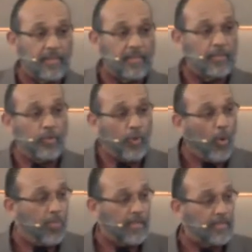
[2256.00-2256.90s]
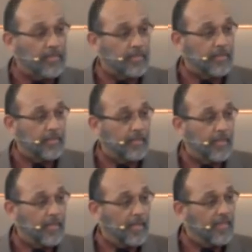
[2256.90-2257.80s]
Yorubas.
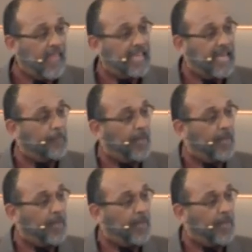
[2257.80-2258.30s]
They kept us